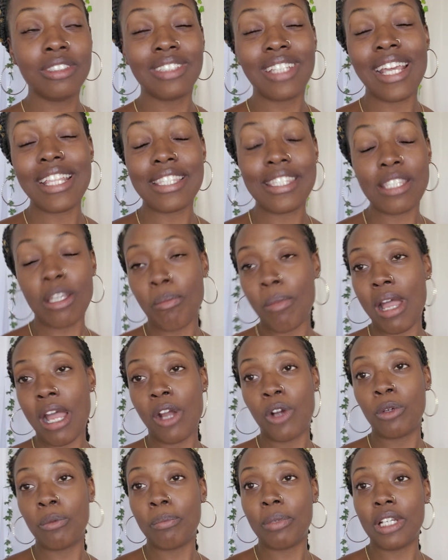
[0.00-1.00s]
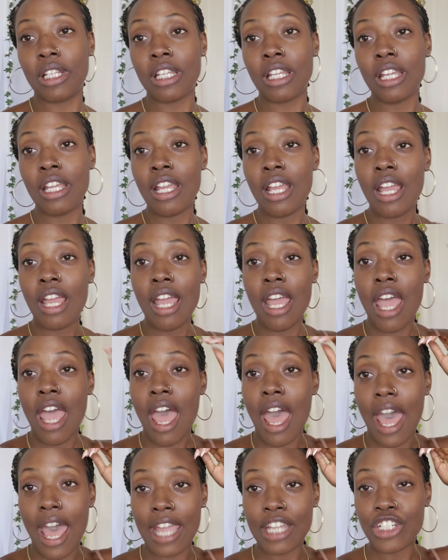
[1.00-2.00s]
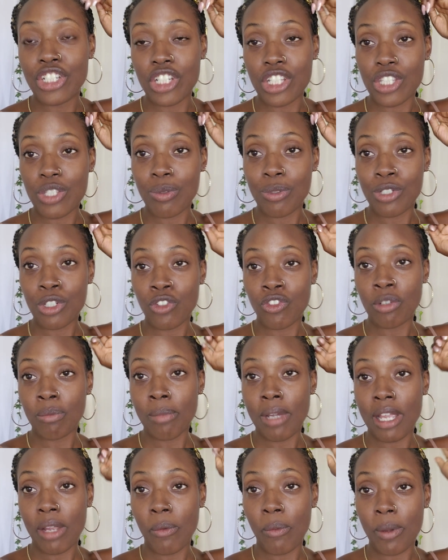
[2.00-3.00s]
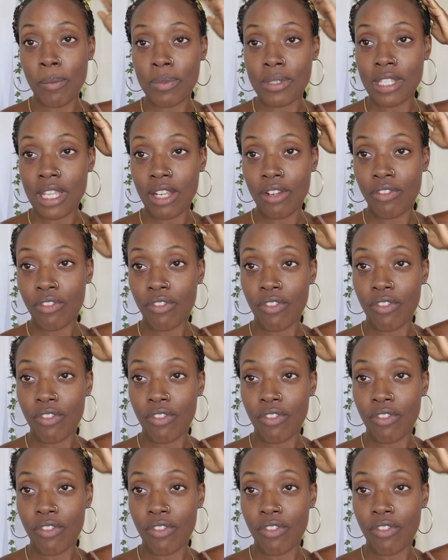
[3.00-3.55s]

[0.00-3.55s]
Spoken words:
not somehow, but I just switched over my website